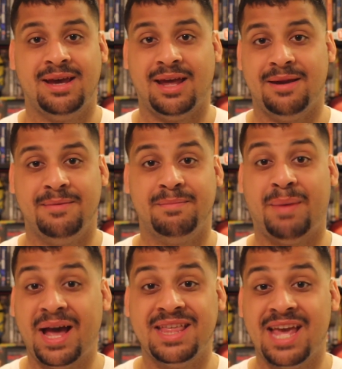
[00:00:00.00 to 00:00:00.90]
And
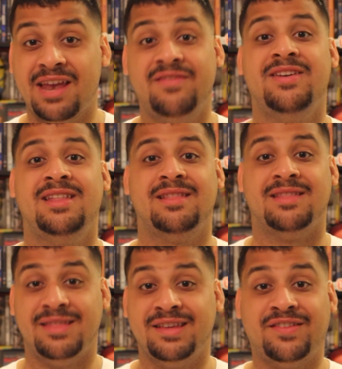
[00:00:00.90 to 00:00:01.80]
by the end of it,
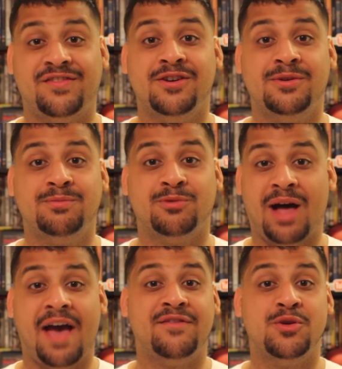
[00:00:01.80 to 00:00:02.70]
this film will
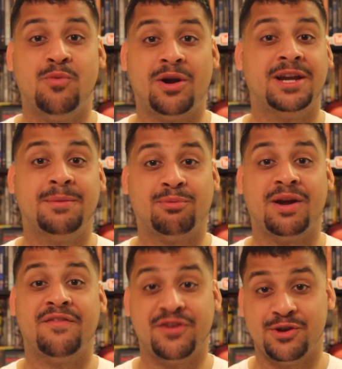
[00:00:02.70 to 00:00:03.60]
have you wanting to
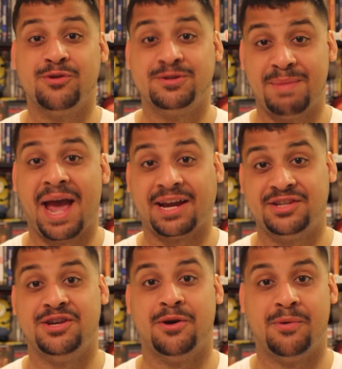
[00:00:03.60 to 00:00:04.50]
pray for yours back
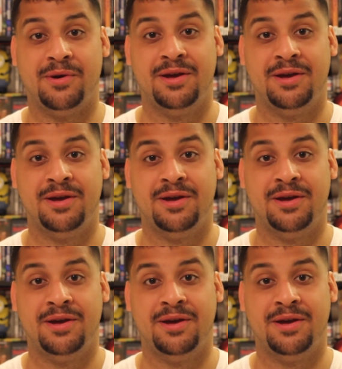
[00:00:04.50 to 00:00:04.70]
too.